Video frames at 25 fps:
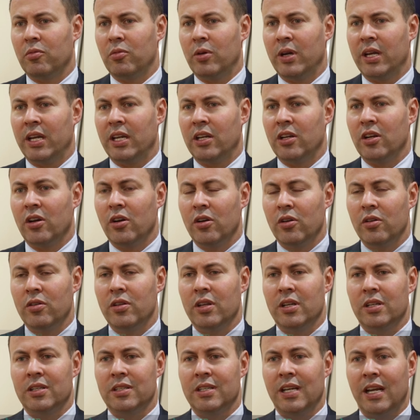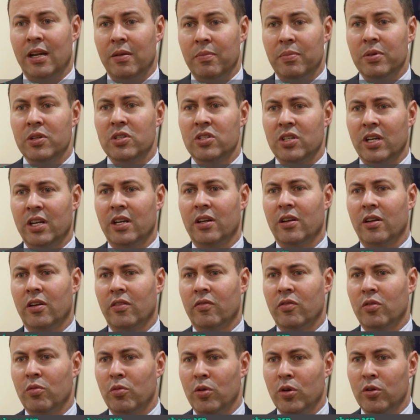We know that
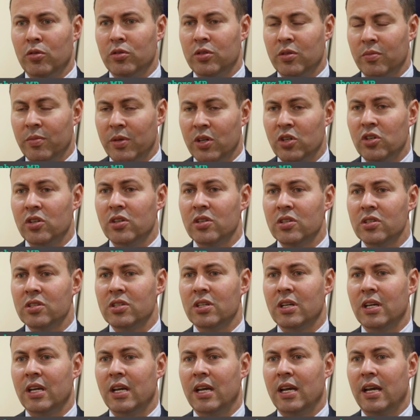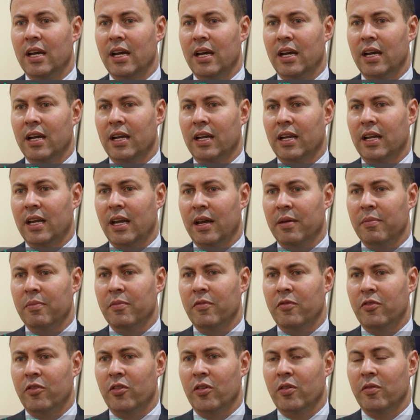10% of the world's emissions
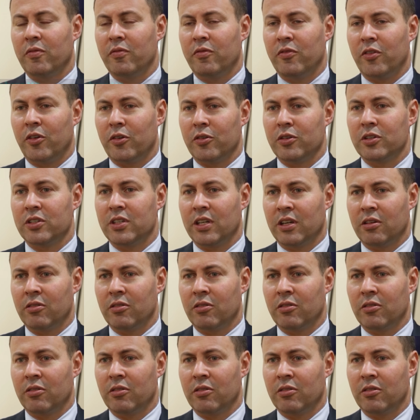come from forest